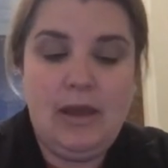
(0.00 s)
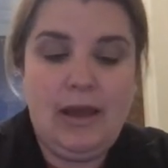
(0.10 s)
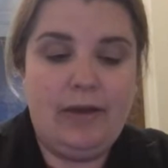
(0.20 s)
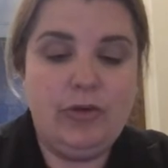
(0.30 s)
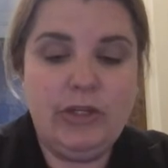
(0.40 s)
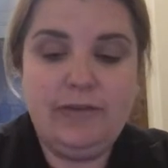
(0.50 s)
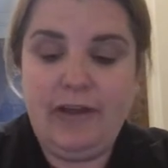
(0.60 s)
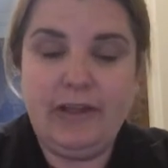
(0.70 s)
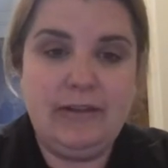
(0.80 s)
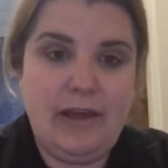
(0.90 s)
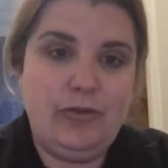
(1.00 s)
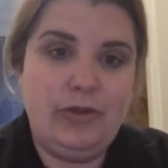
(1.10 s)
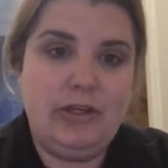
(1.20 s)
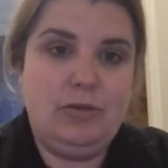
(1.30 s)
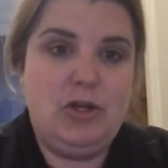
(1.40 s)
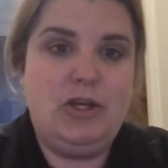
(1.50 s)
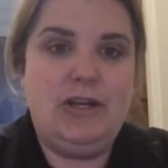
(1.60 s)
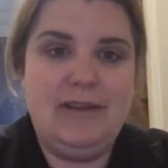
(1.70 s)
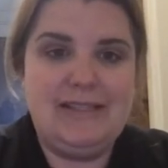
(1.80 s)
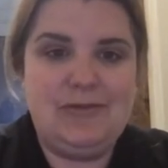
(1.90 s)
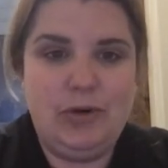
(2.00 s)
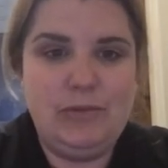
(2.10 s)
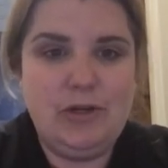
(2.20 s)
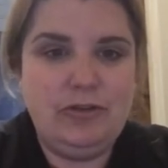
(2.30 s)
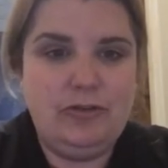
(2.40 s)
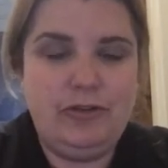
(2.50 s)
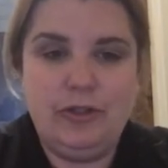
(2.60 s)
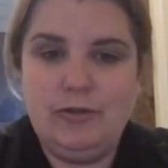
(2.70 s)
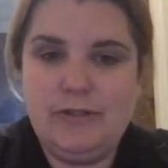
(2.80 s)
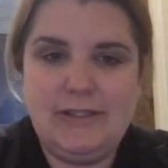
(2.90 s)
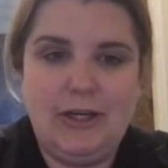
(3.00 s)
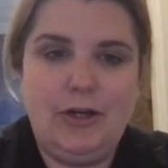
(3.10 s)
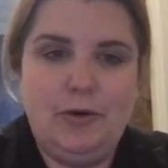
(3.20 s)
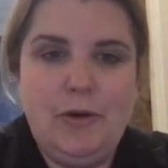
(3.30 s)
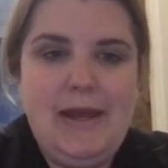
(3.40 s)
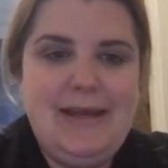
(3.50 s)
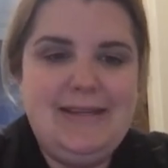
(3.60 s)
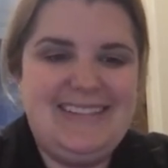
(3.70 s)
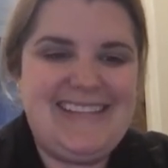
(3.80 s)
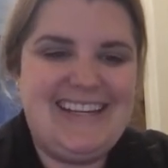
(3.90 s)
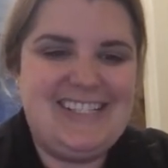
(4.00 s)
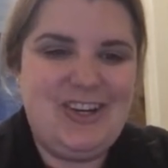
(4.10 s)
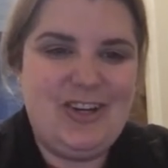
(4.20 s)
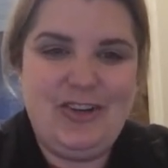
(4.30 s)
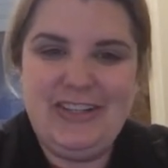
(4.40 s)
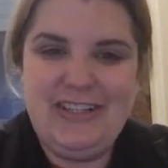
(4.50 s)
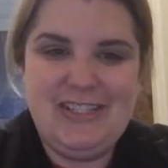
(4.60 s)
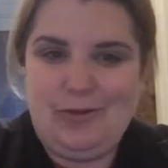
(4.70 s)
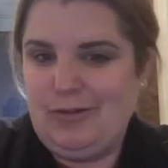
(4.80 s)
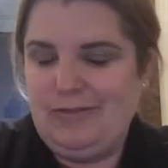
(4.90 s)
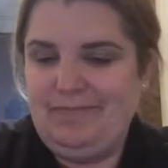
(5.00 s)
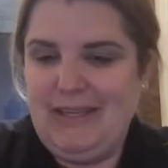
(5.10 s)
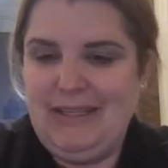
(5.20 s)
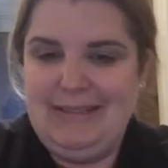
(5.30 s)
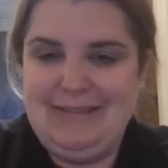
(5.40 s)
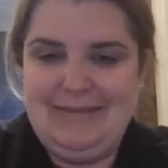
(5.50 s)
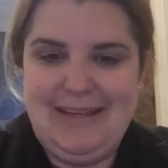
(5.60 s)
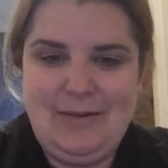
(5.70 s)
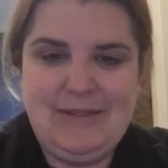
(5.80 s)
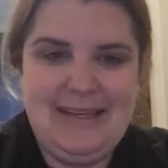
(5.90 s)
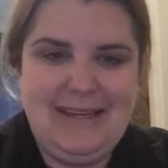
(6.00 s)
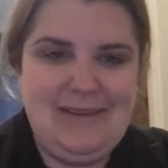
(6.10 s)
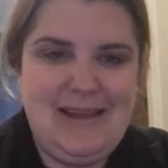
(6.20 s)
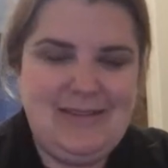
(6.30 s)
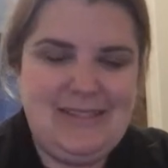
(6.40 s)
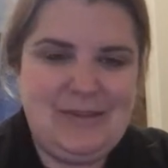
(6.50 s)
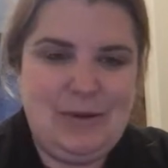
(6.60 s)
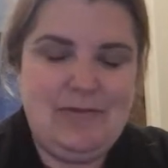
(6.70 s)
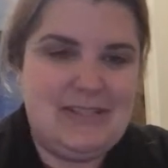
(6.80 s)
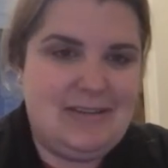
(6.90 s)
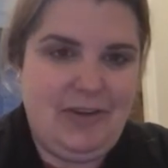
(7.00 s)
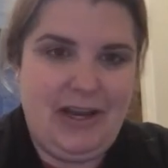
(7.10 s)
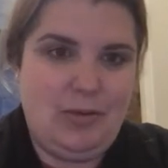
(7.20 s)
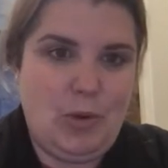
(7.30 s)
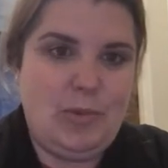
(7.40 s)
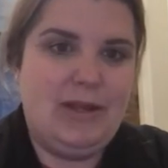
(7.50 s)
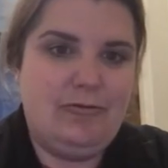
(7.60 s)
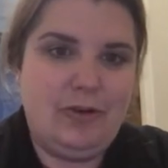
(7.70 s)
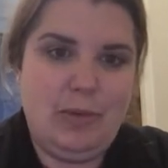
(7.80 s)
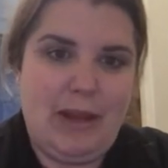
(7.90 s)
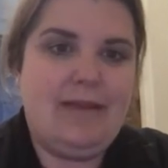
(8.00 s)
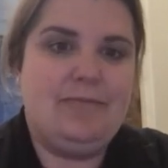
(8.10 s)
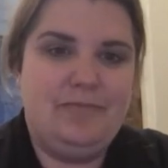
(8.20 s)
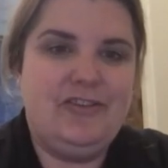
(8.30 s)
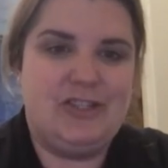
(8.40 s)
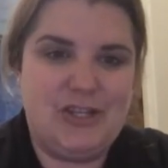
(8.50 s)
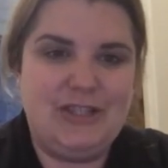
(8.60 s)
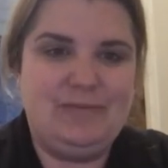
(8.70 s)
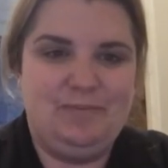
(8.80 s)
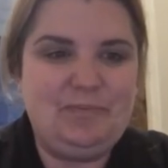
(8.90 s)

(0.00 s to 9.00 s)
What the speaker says: I really fell in love with the community that's formed over food. So decided to go to culinary school. And it was sort of a defining moment for me, for sure.